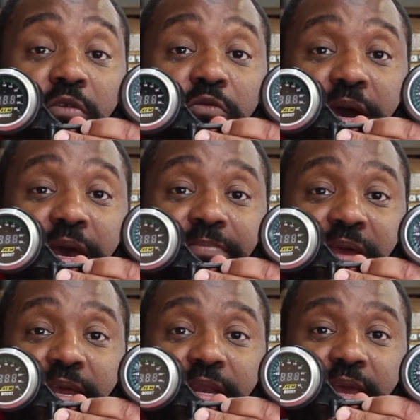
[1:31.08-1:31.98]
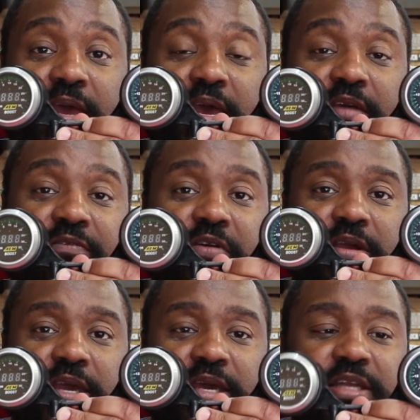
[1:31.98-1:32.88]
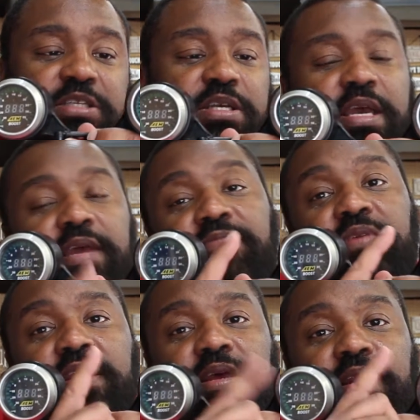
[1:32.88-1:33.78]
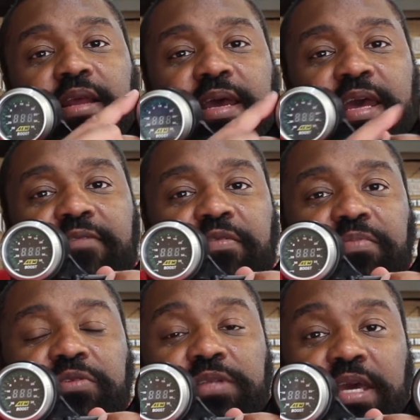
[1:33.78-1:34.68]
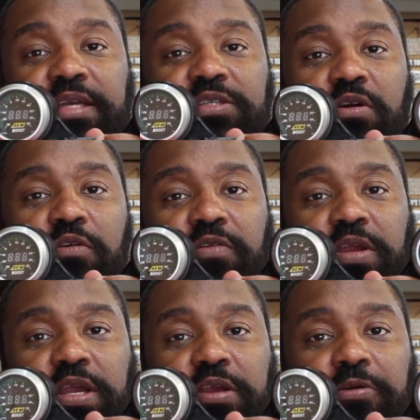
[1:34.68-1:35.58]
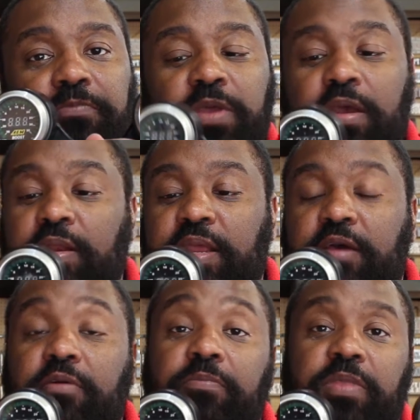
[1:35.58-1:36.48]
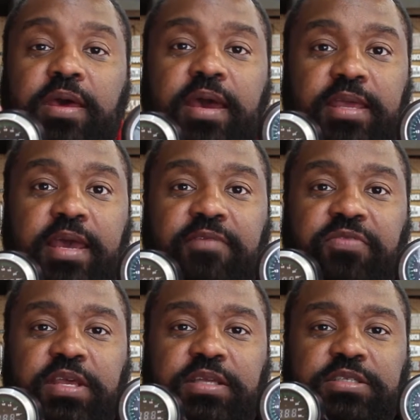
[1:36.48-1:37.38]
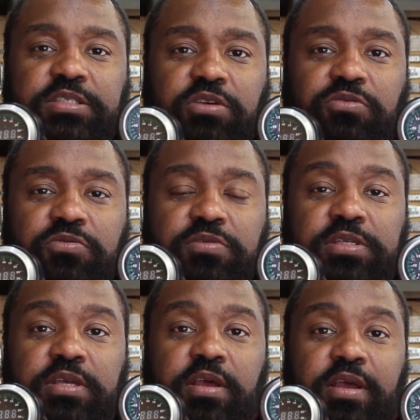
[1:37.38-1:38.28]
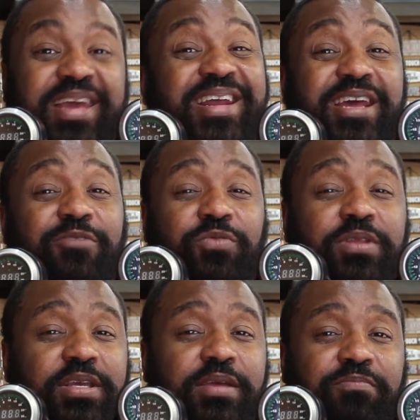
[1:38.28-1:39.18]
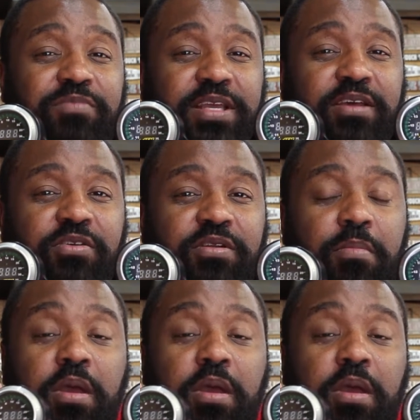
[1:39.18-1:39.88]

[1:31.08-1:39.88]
wideband AFR gauge, and then I have a boost gauge over here. Now, I got these used and I got a really good deal on them,